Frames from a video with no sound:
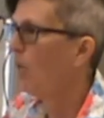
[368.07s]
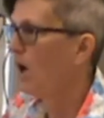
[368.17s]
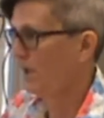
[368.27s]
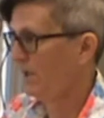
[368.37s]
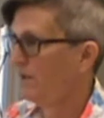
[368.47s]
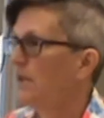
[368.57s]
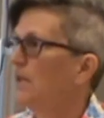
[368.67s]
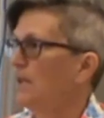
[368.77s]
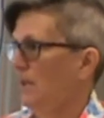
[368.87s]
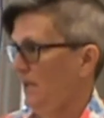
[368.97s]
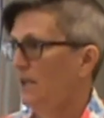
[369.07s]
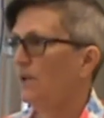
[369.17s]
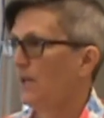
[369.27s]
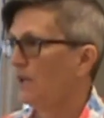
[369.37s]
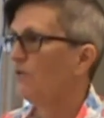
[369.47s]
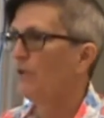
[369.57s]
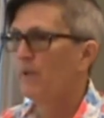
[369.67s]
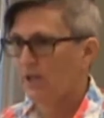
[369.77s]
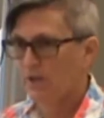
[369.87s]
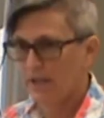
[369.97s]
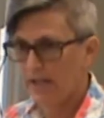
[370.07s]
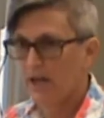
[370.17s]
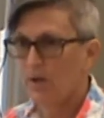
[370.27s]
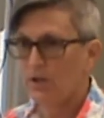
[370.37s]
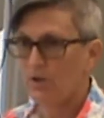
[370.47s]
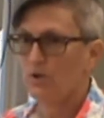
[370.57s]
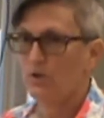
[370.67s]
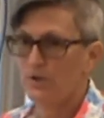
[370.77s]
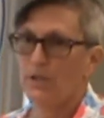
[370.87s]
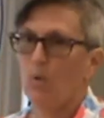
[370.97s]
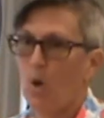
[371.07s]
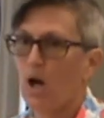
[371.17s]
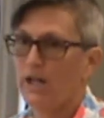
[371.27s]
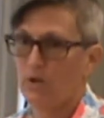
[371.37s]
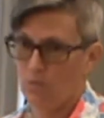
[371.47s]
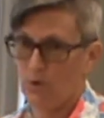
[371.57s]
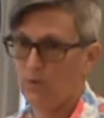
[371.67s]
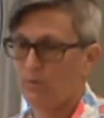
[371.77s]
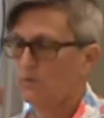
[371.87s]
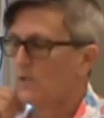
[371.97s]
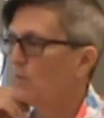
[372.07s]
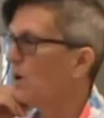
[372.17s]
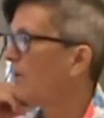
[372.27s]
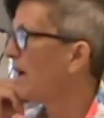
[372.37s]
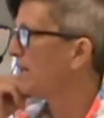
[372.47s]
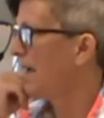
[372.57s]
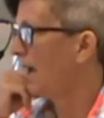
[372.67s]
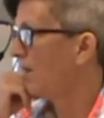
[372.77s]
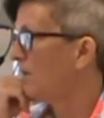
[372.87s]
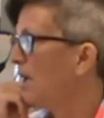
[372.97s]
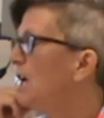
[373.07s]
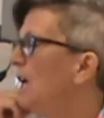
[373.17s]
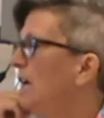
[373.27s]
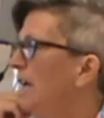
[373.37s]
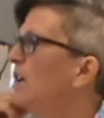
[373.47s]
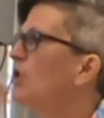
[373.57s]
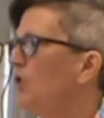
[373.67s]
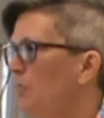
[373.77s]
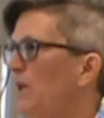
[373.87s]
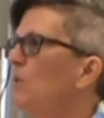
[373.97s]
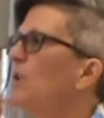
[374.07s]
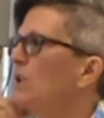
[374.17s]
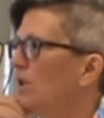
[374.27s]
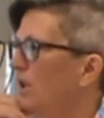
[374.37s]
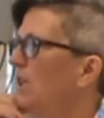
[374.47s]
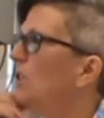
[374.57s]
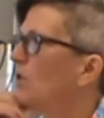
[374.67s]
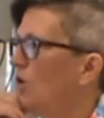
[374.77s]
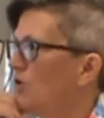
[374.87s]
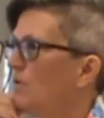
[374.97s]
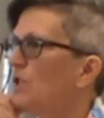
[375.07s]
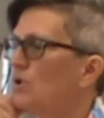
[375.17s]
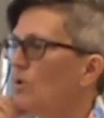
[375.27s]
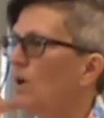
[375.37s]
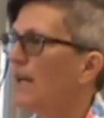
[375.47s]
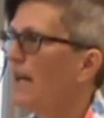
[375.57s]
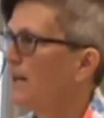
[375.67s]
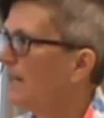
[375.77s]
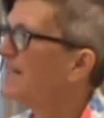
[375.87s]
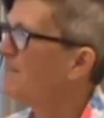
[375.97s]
walking, you know, getting from here to there and you're using a walking route somewhere around town it could be when you're in the grocery store again. It's